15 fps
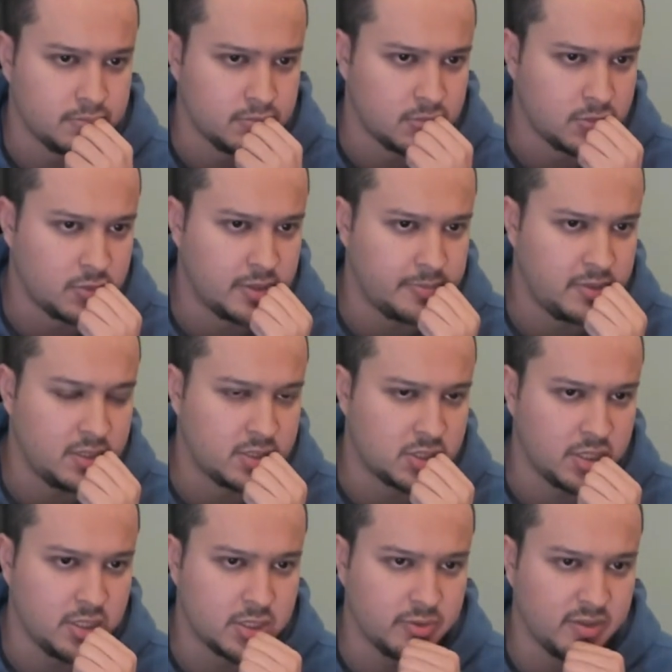We're up the
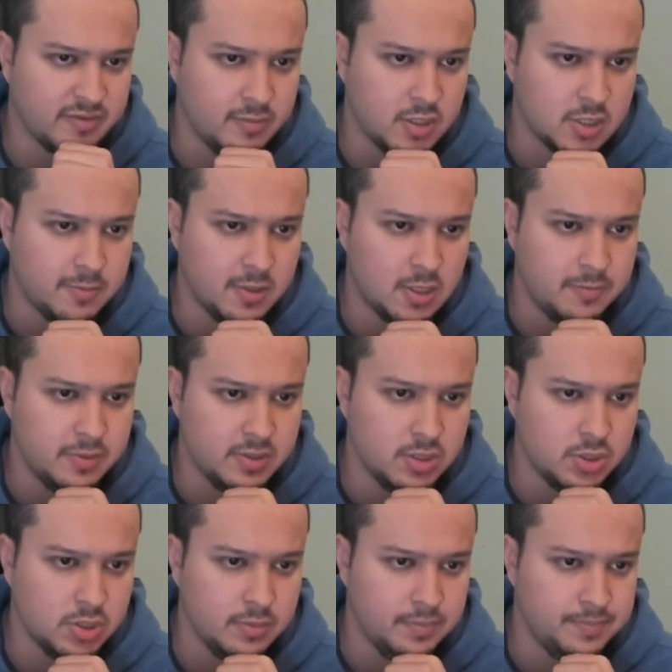exchange and we have a much better
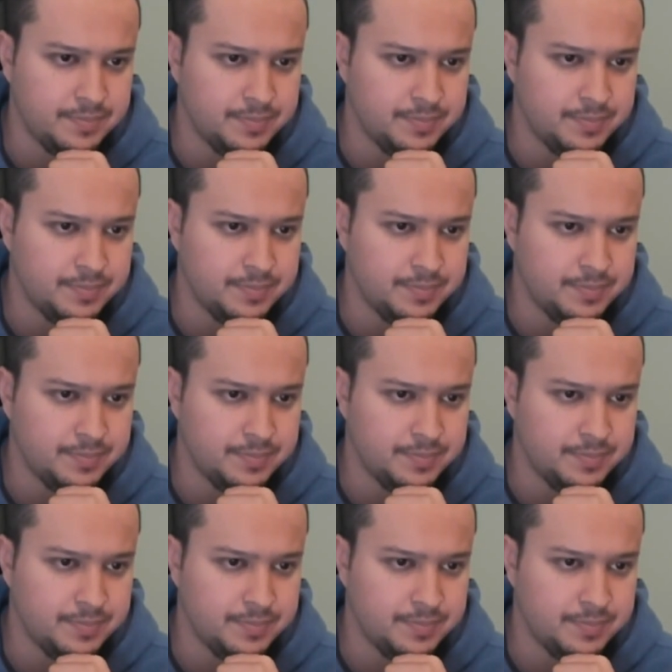position.